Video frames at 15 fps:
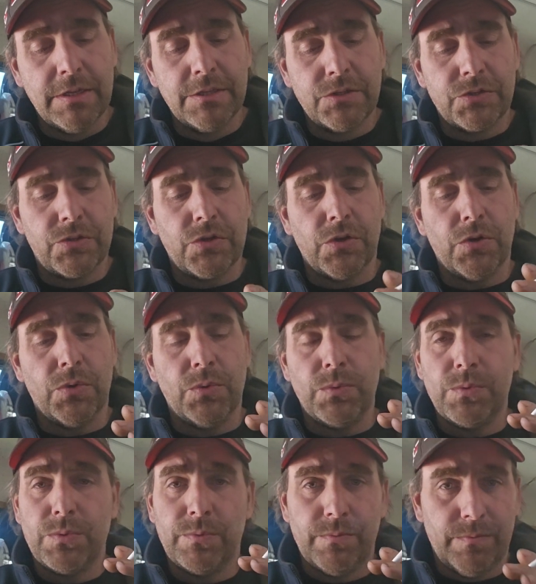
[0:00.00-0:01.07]
So,
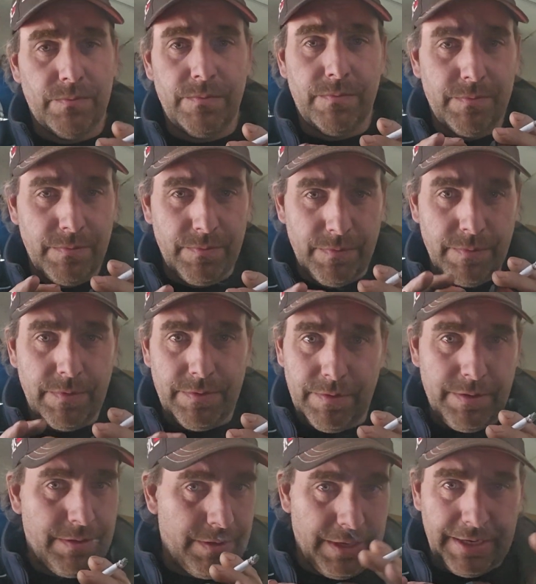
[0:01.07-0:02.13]

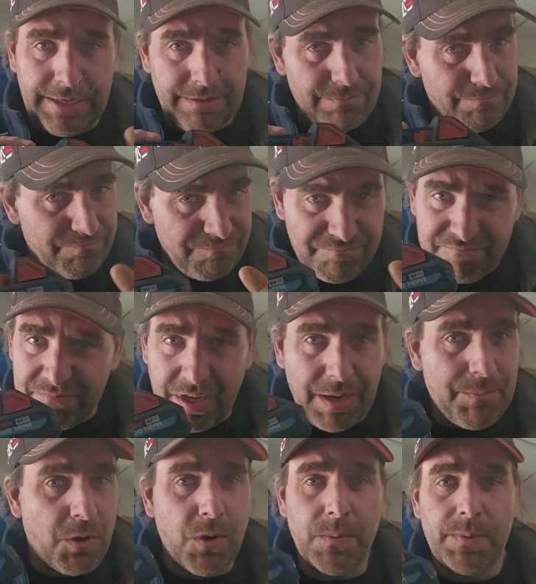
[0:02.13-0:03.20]
like, I'm
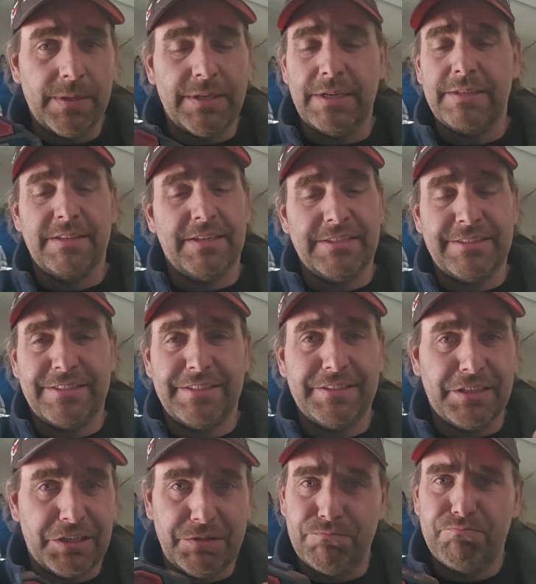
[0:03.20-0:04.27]
hoping that this is
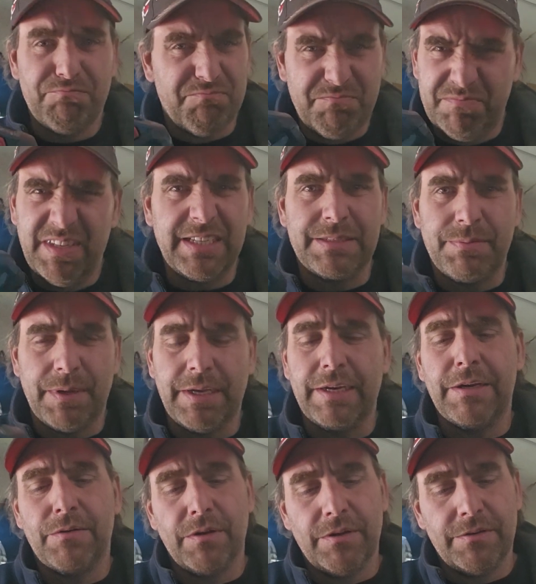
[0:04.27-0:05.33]

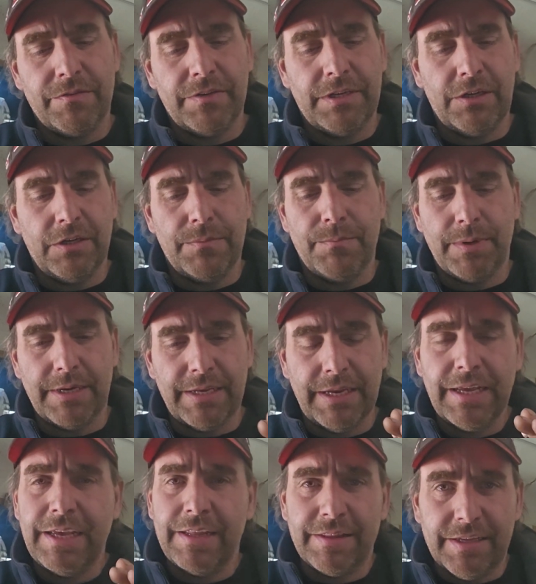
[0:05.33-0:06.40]
explaining it really good, but
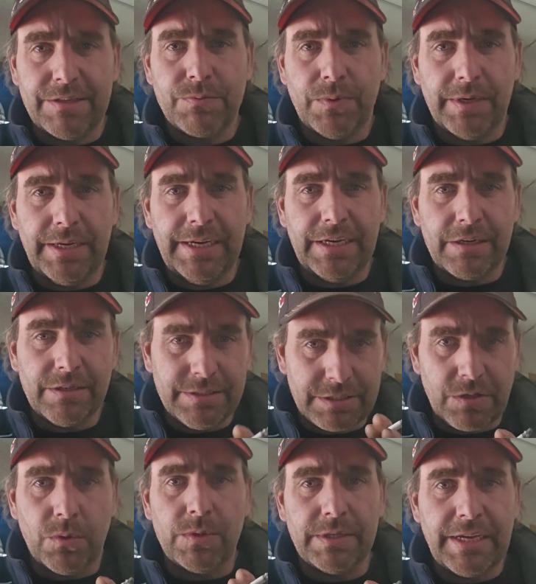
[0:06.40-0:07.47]
this one here is
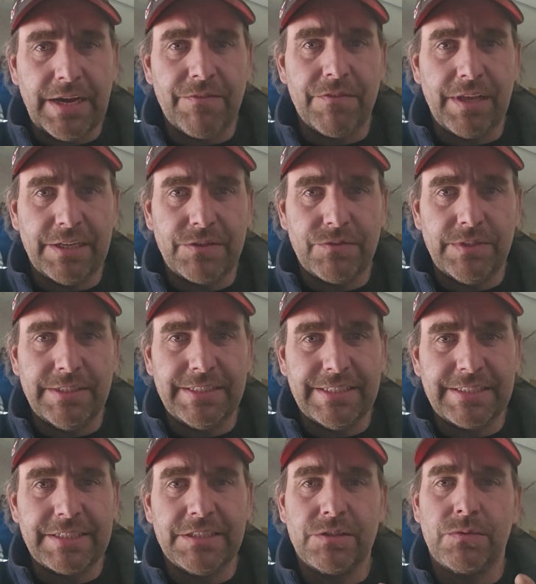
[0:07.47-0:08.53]
going to have less
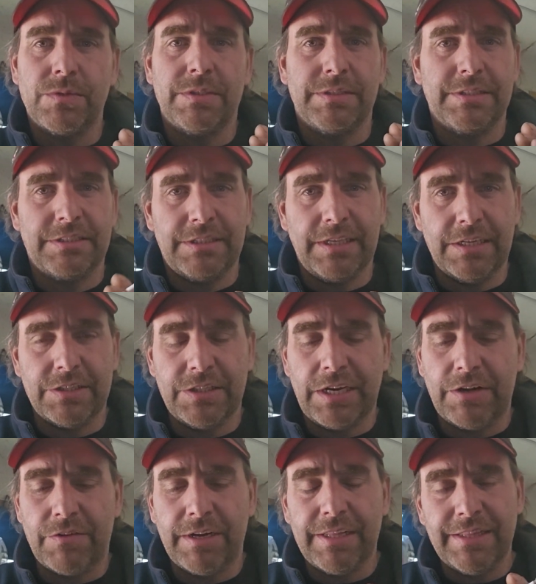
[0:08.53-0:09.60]
resistance, which is going to
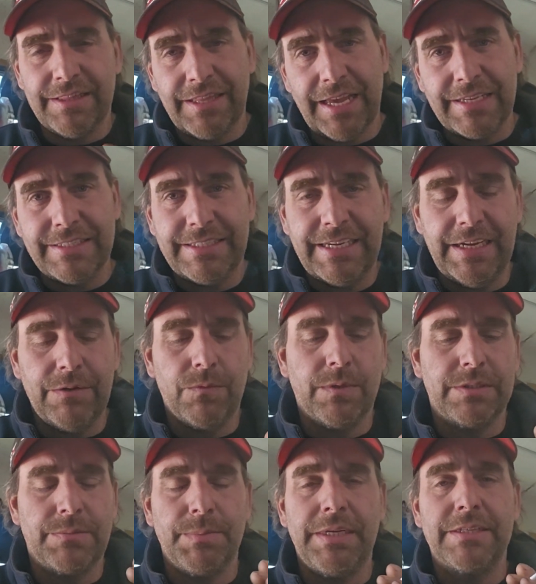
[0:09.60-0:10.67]
generate less heat,
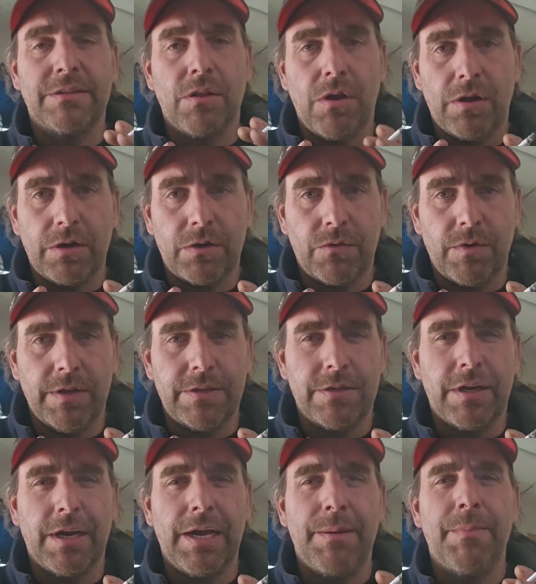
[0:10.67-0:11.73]
which means longer run
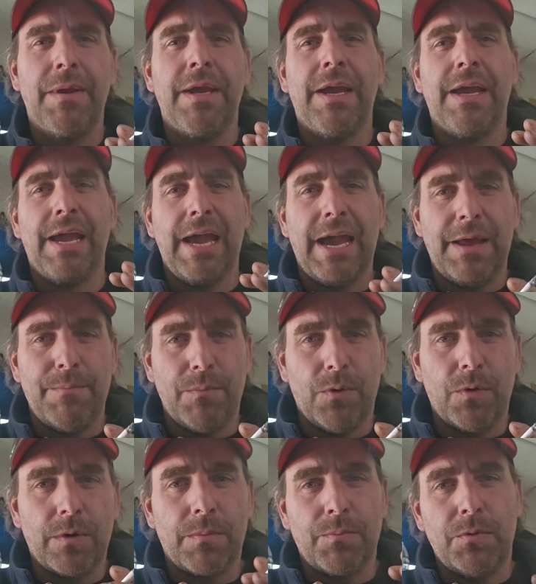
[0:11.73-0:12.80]
time and
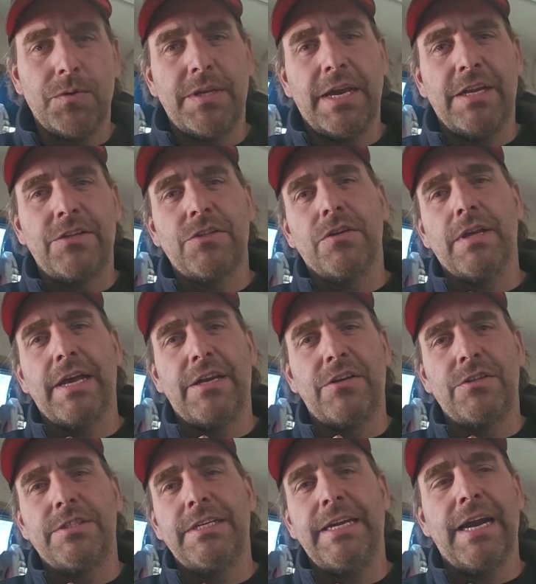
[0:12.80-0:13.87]
more potential
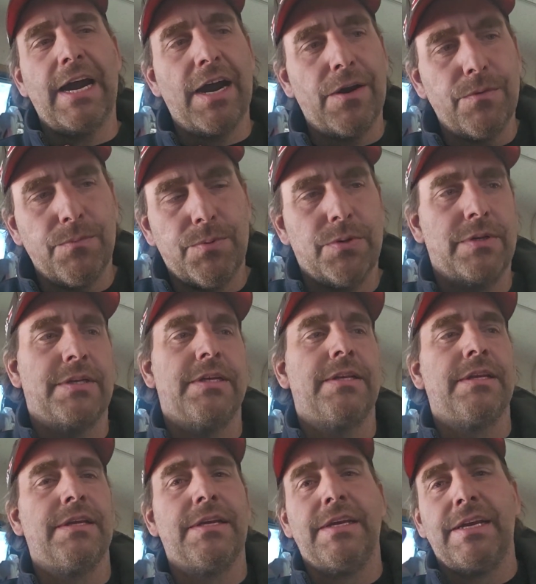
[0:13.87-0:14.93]
energy outputted
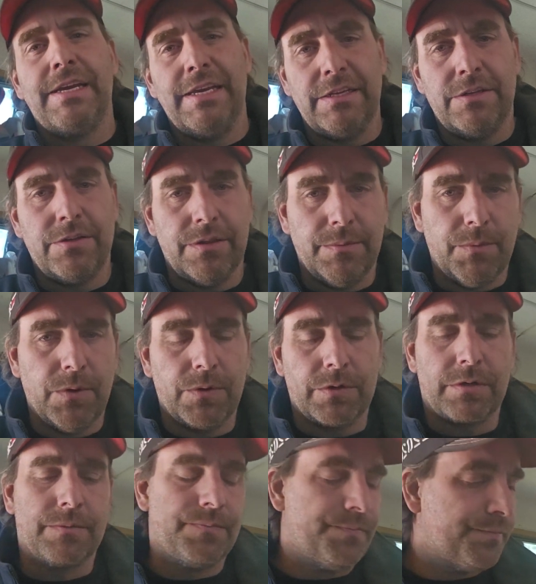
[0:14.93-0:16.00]
into the
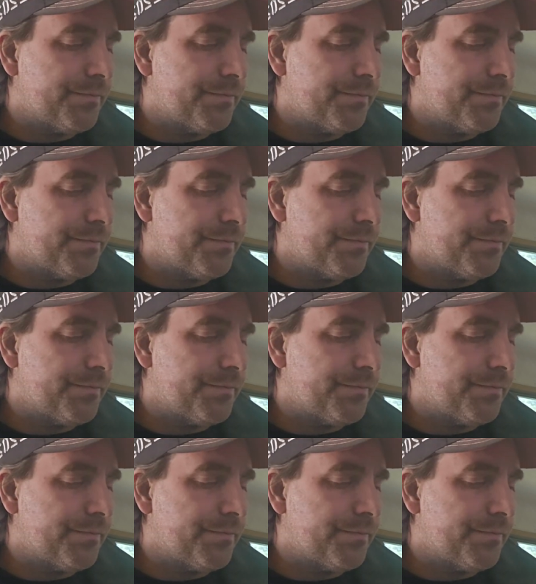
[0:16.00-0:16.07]
motor.